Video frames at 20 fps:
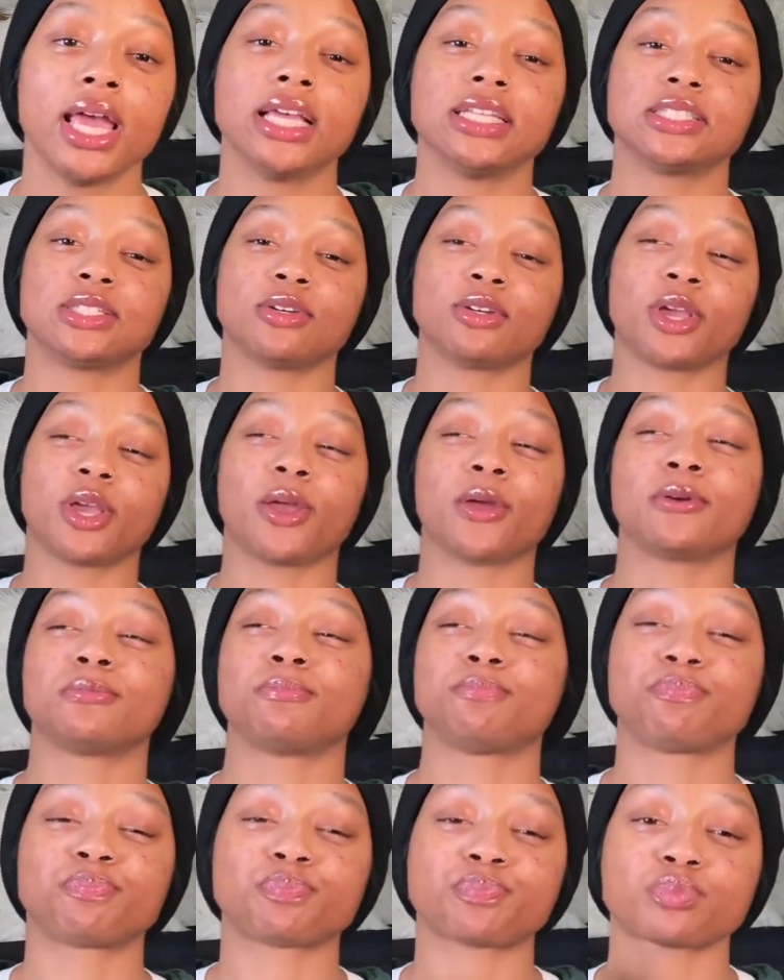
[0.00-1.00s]
So yeah,
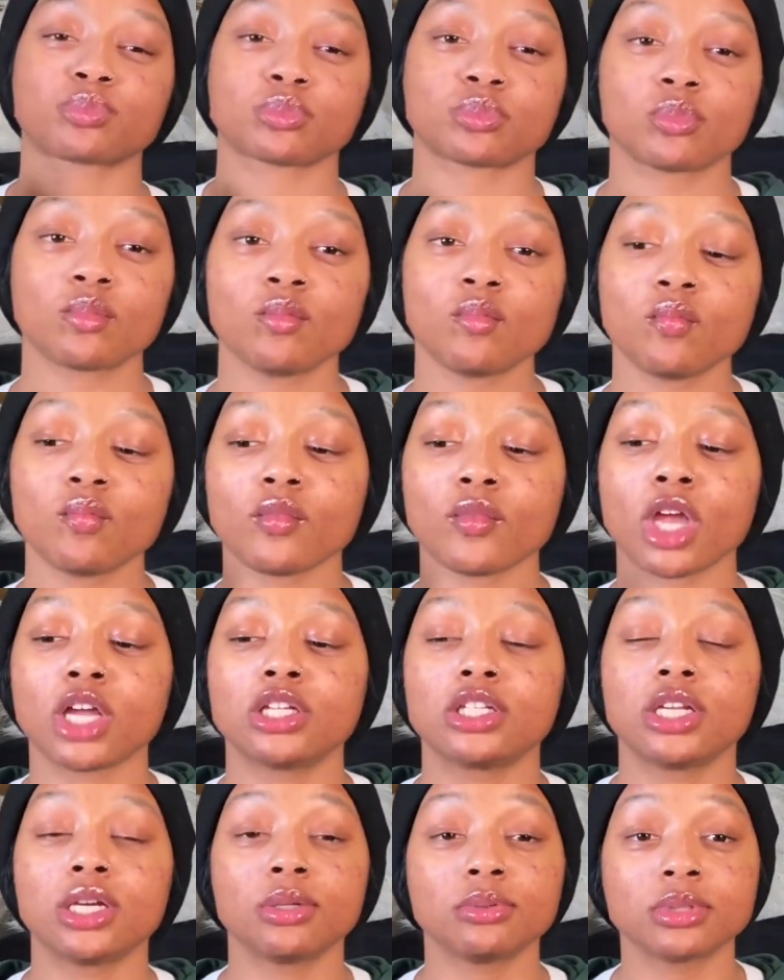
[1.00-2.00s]

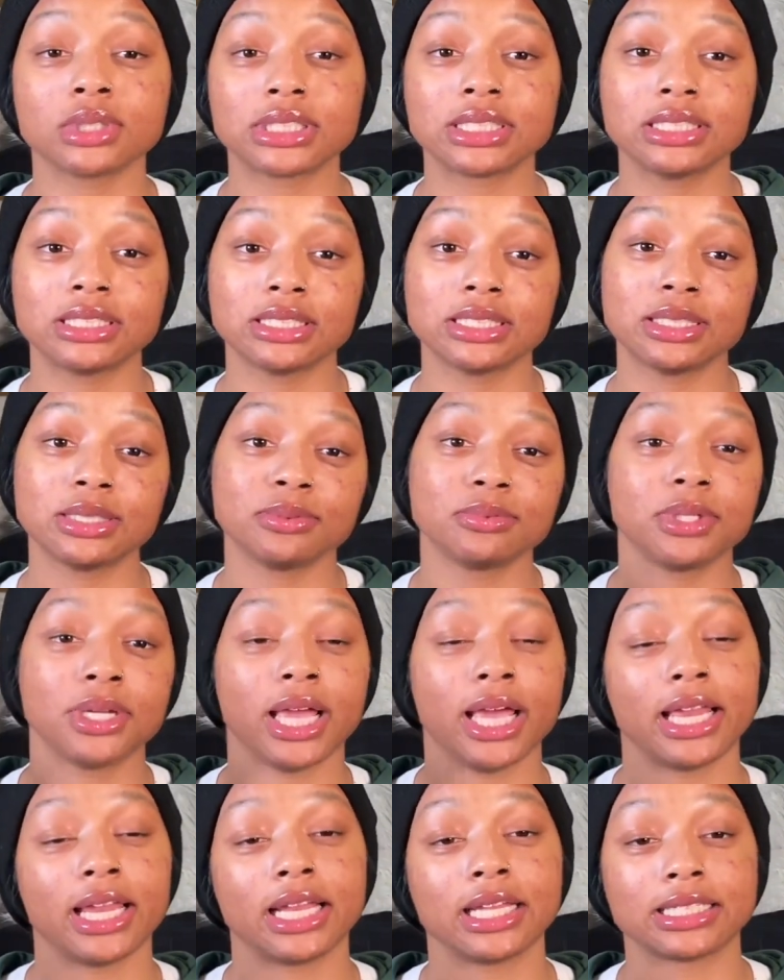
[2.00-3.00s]
that was good. We
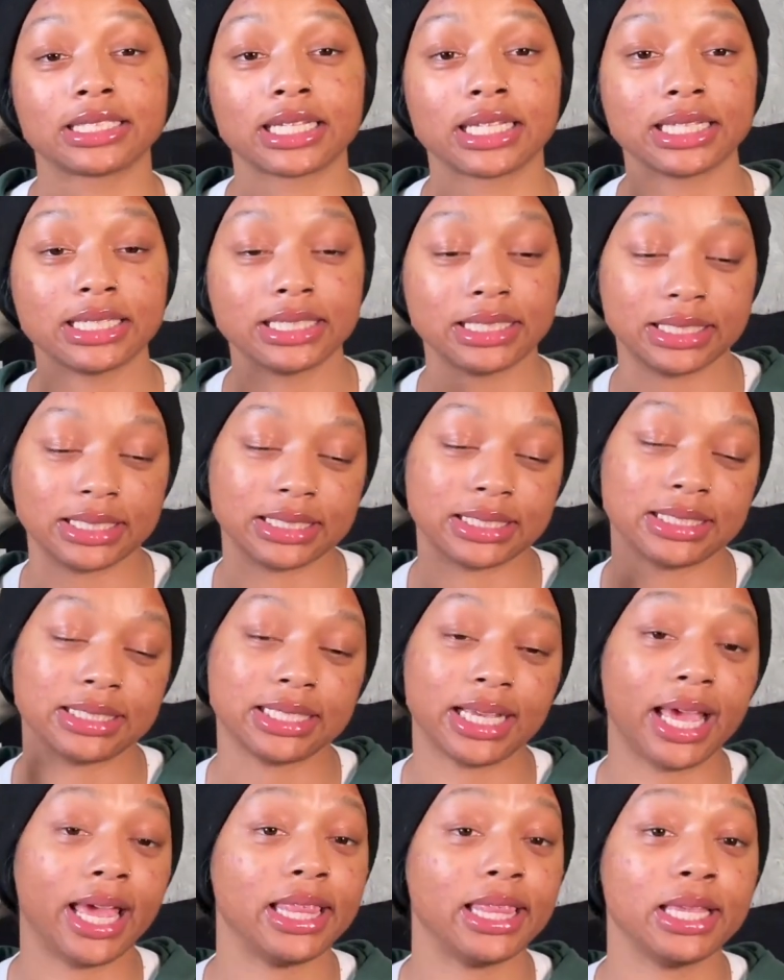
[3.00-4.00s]
had us a little
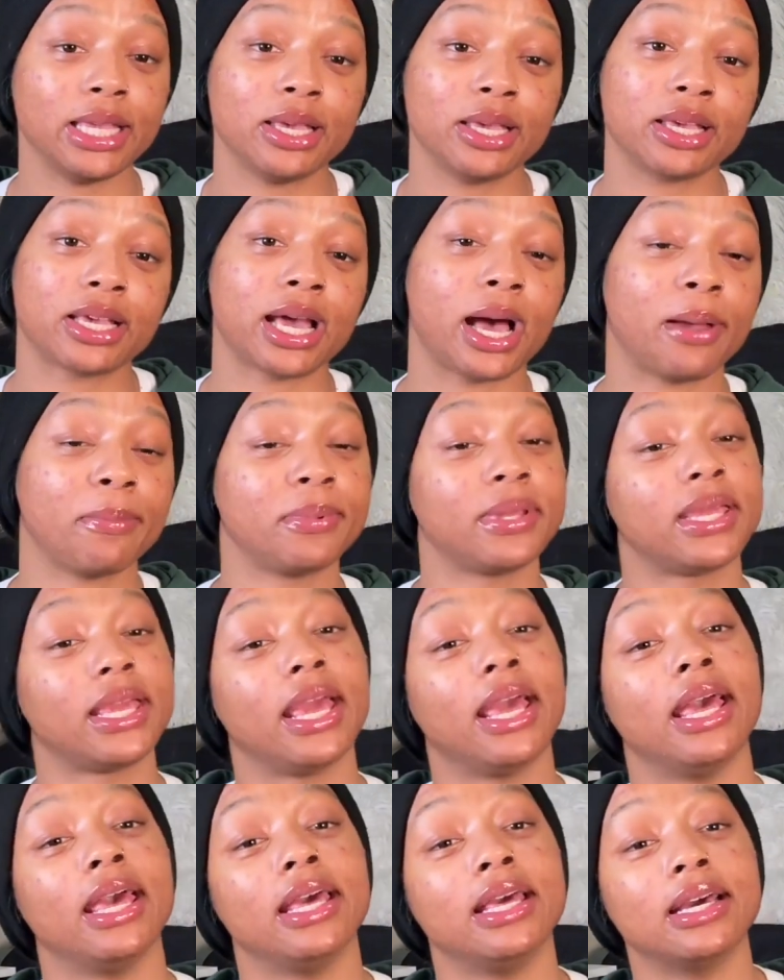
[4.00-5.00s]
salad,
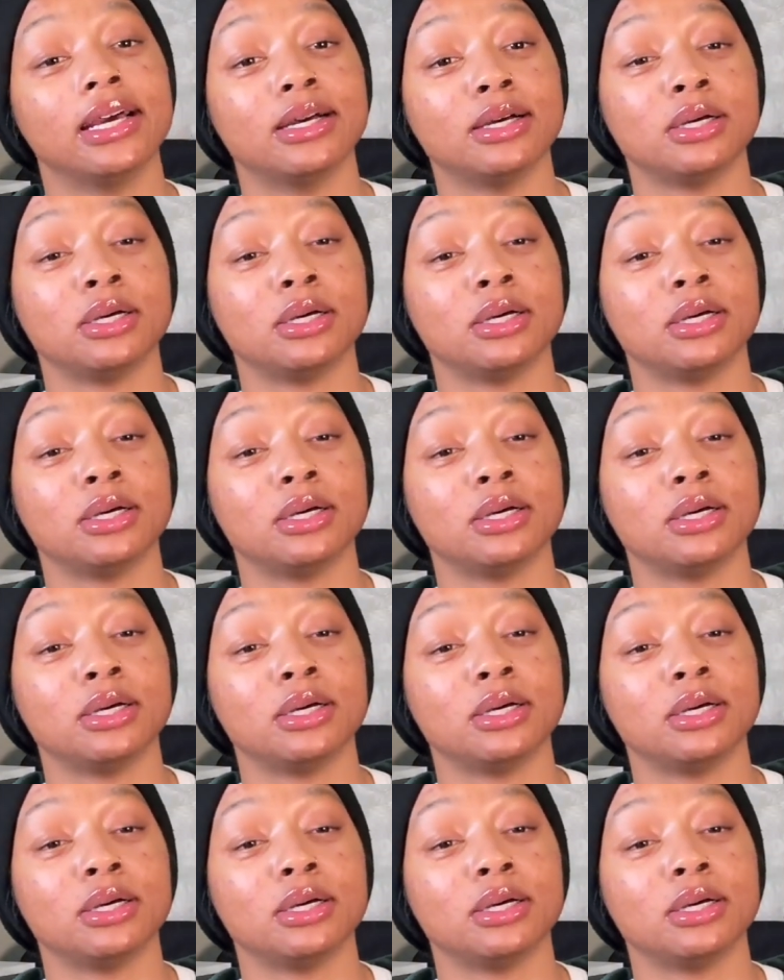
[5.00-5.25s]
copycat,